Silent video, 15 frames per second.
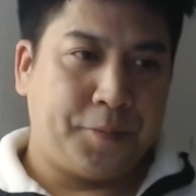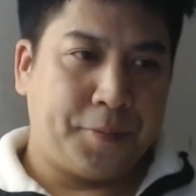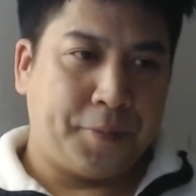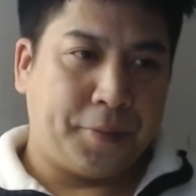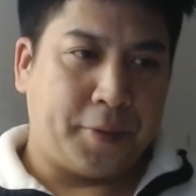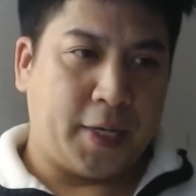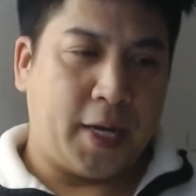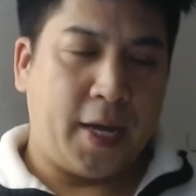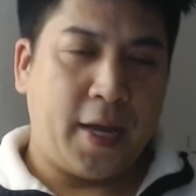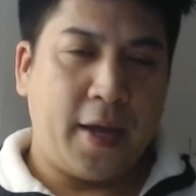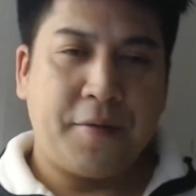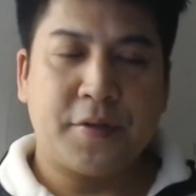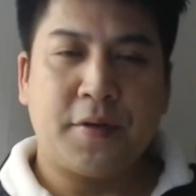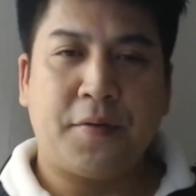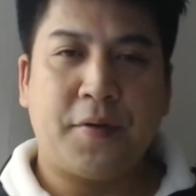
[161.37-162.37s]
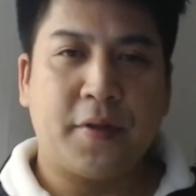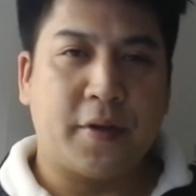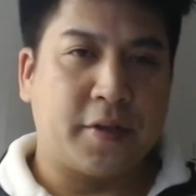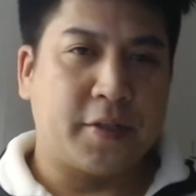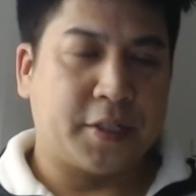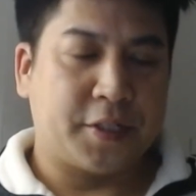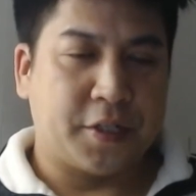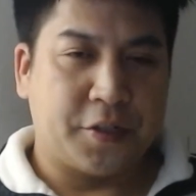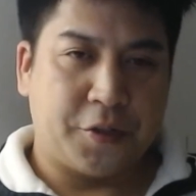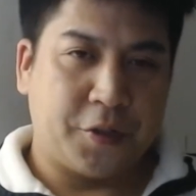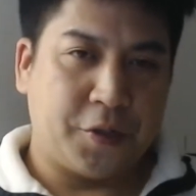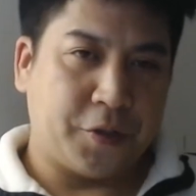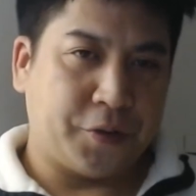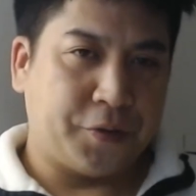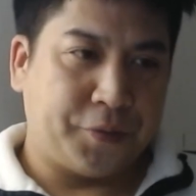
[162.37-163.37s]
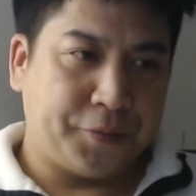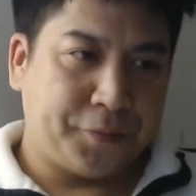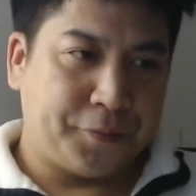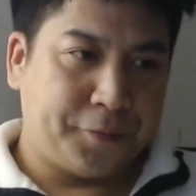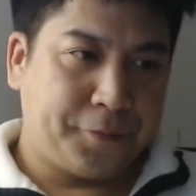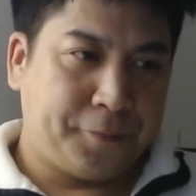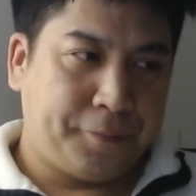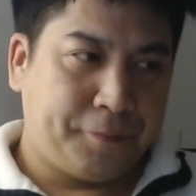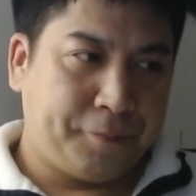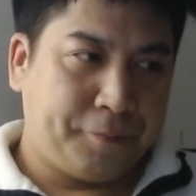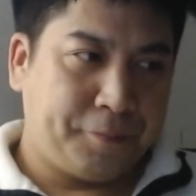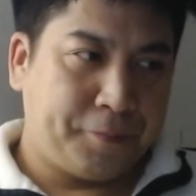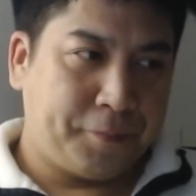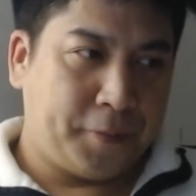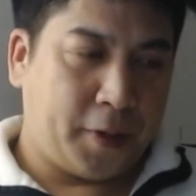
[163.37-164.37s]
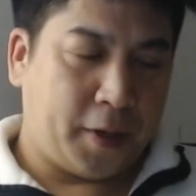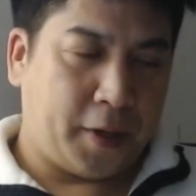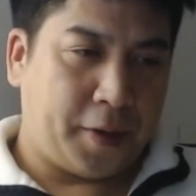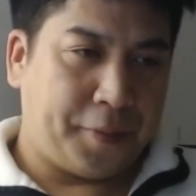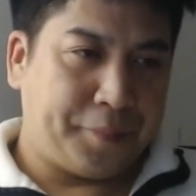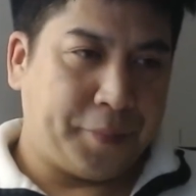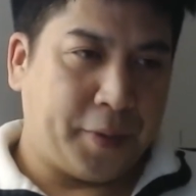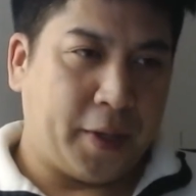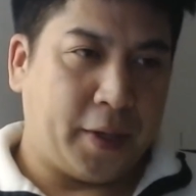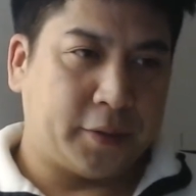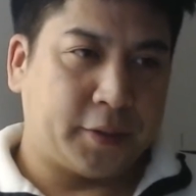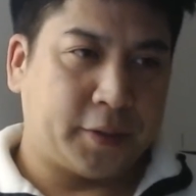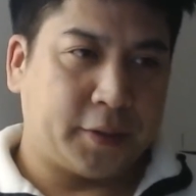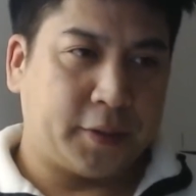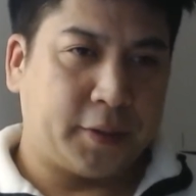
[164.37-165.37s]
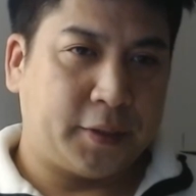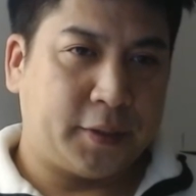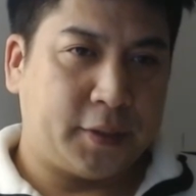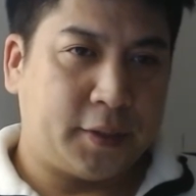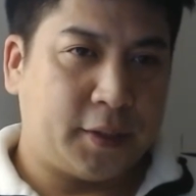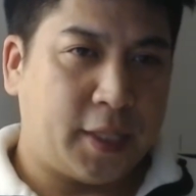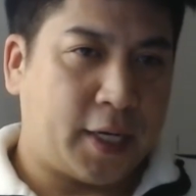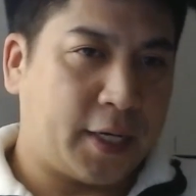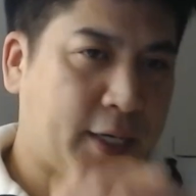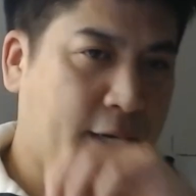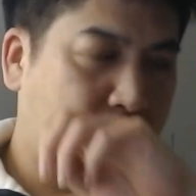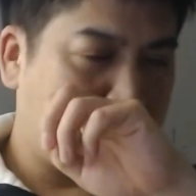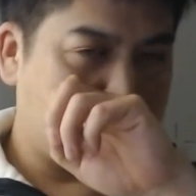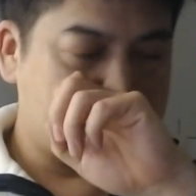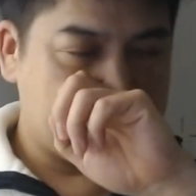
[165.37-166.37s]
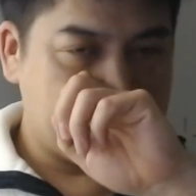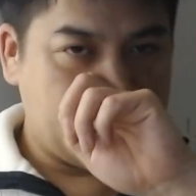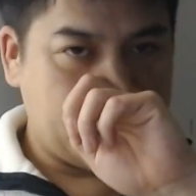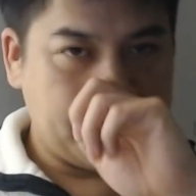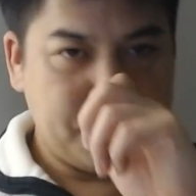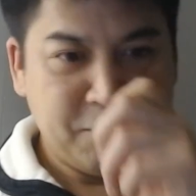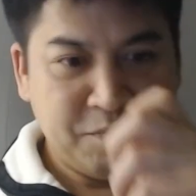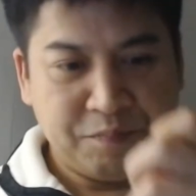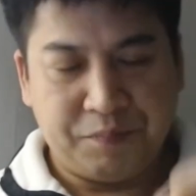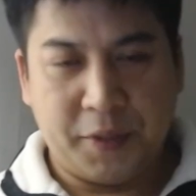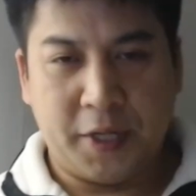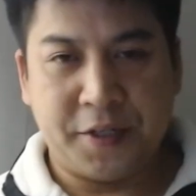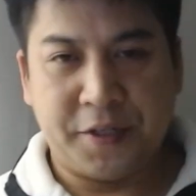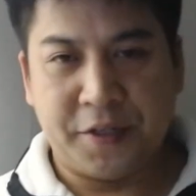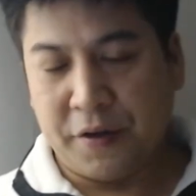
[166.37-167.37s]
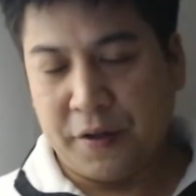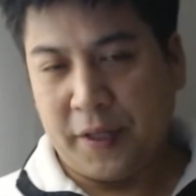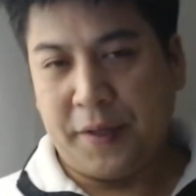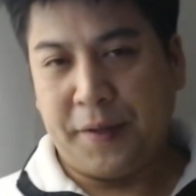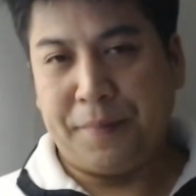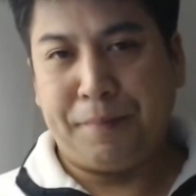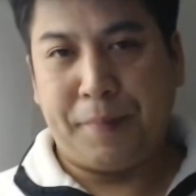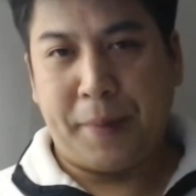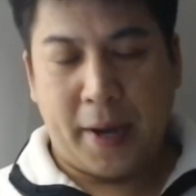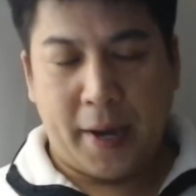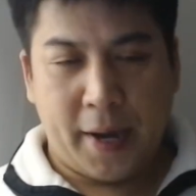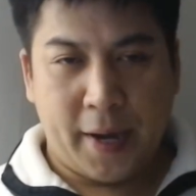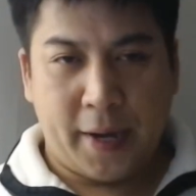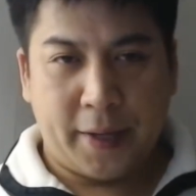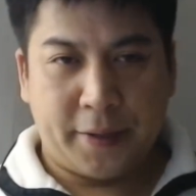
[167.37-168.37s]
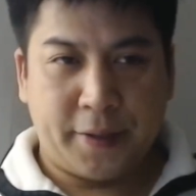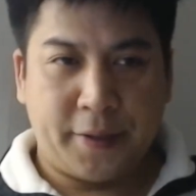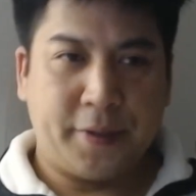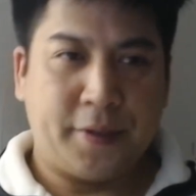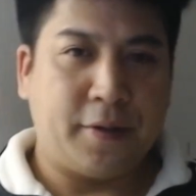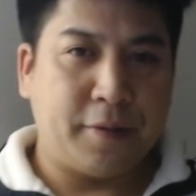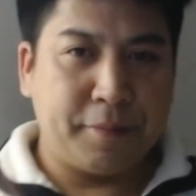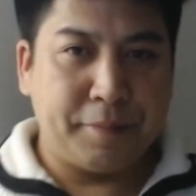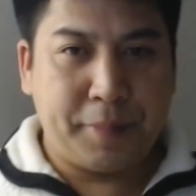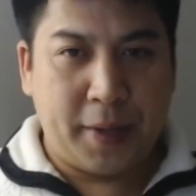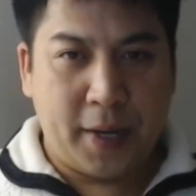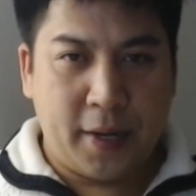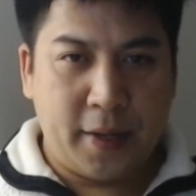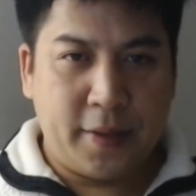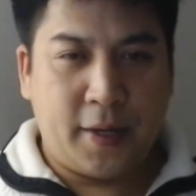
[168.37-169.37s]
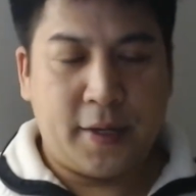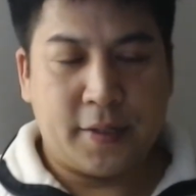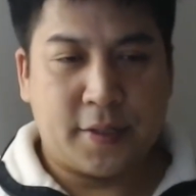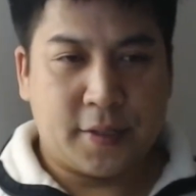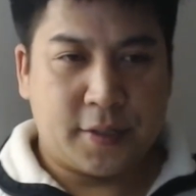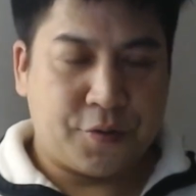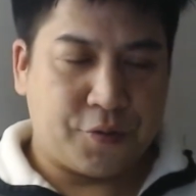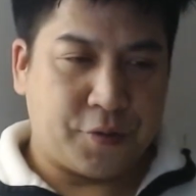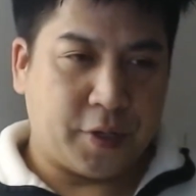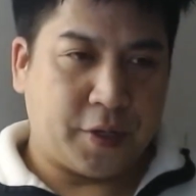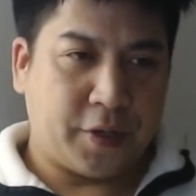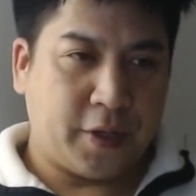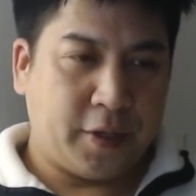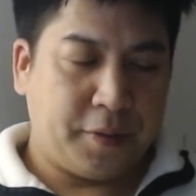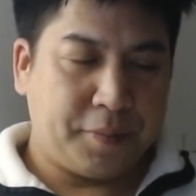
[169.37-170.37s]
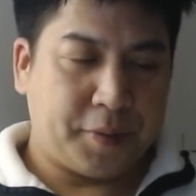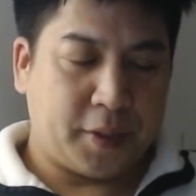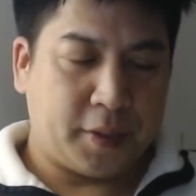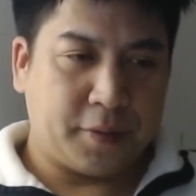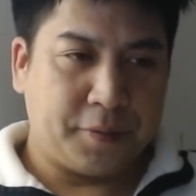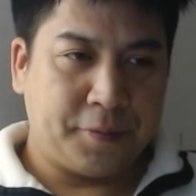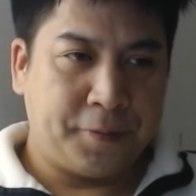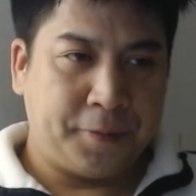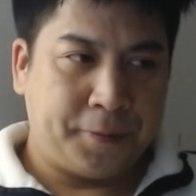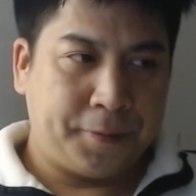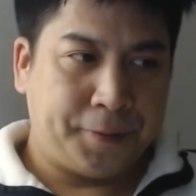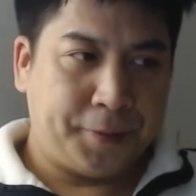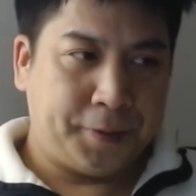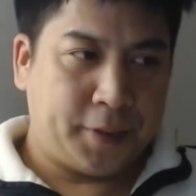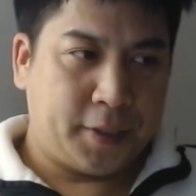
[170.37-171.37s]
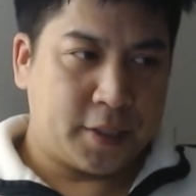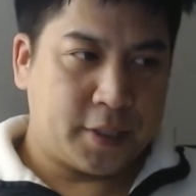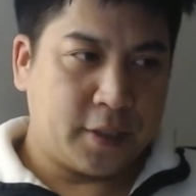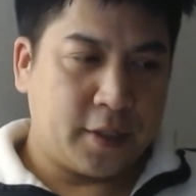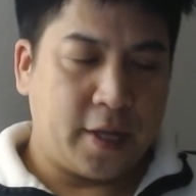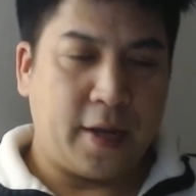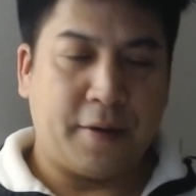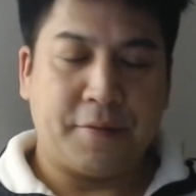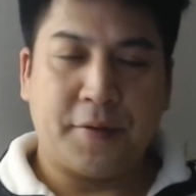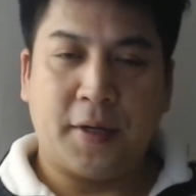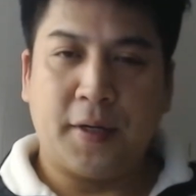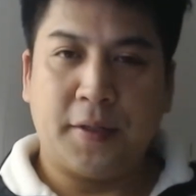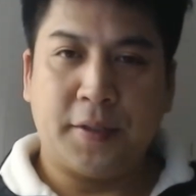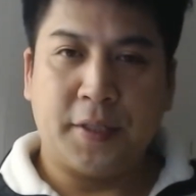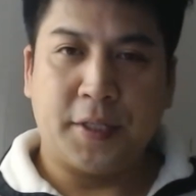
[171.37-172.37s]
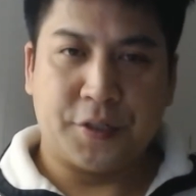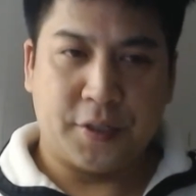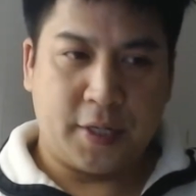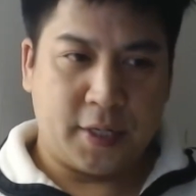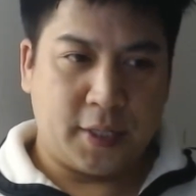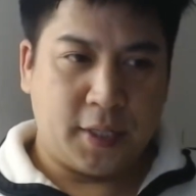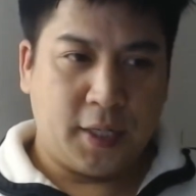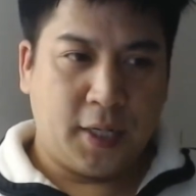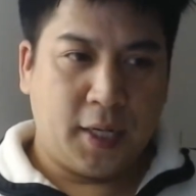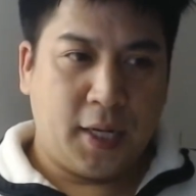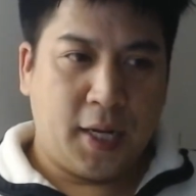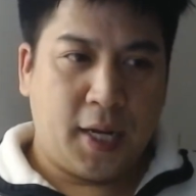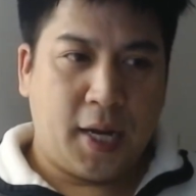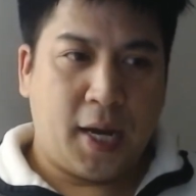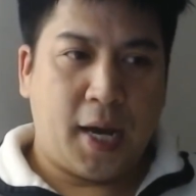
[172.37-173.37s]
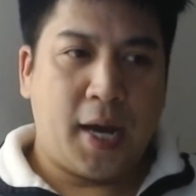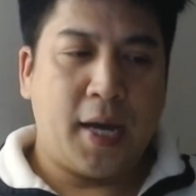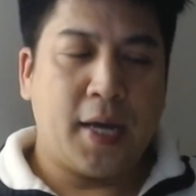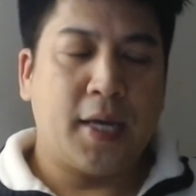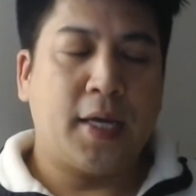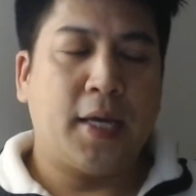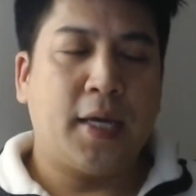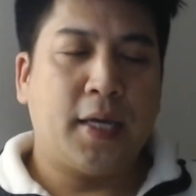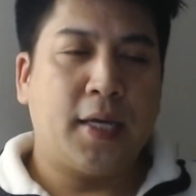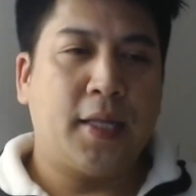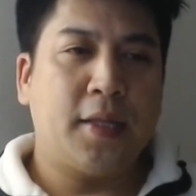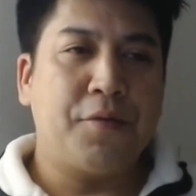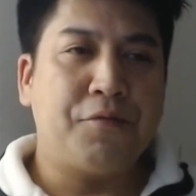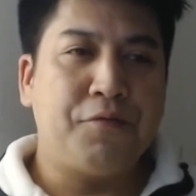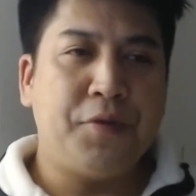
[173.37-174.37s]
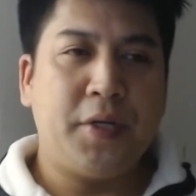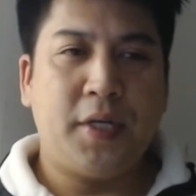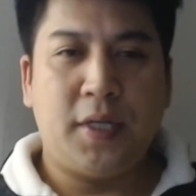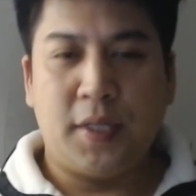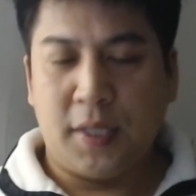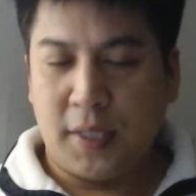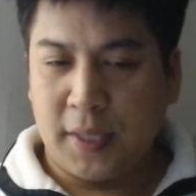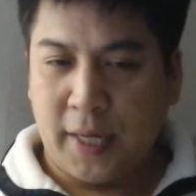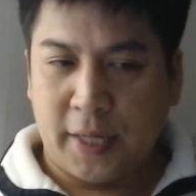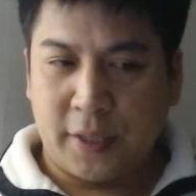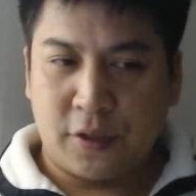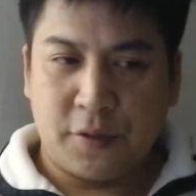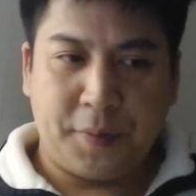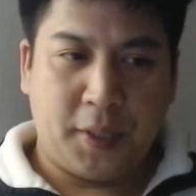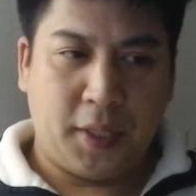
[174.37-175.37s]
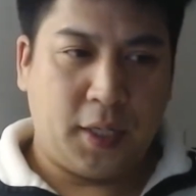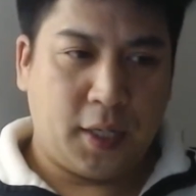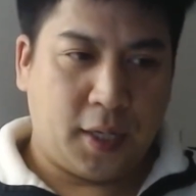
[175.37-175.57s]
and I have some other addictions too. That are not as necessarily bad as drinking, but still have addiction. And I really like to be